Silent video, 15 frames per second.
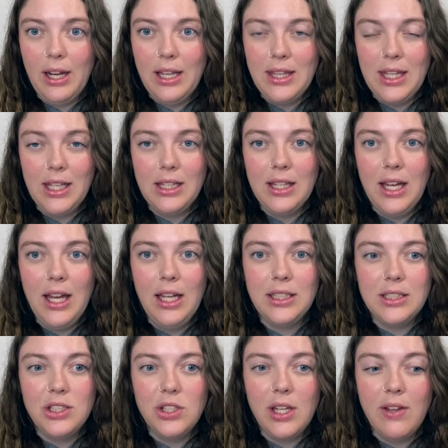I think
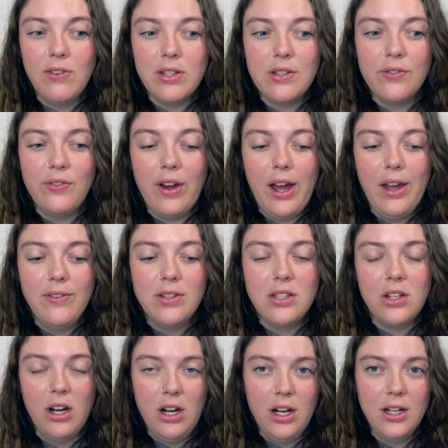that she gave this 5
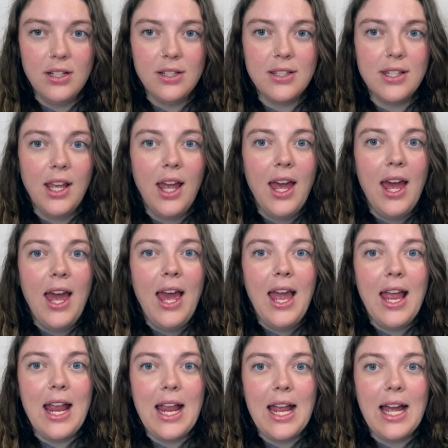stars,
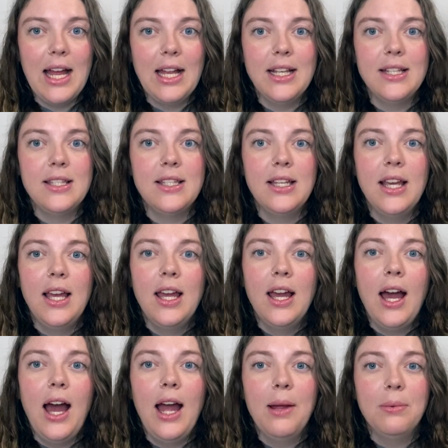and
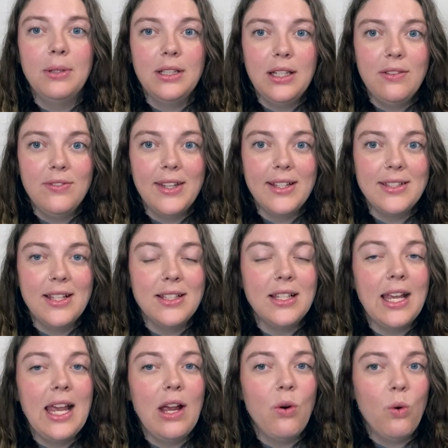I believe this is
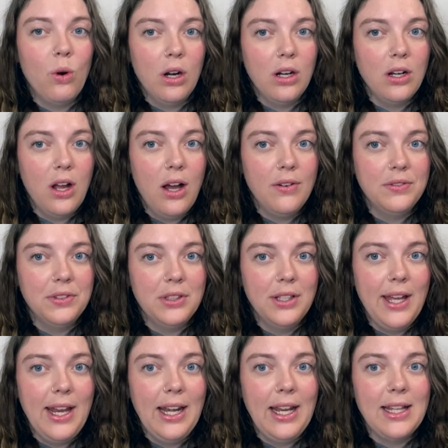a horror novel,
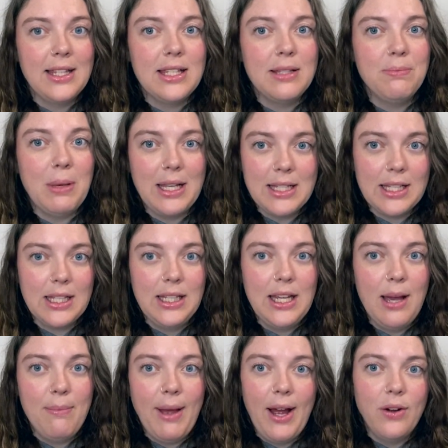and it's basically
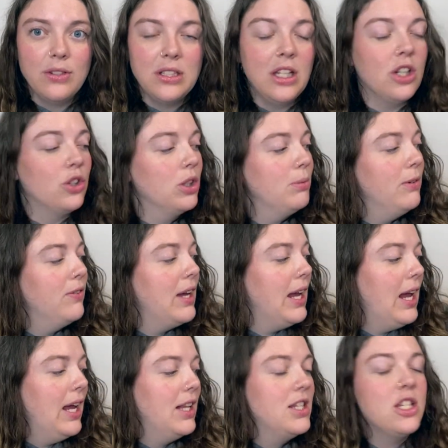about a group of
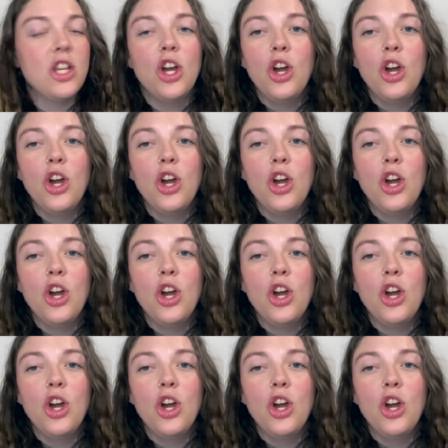kids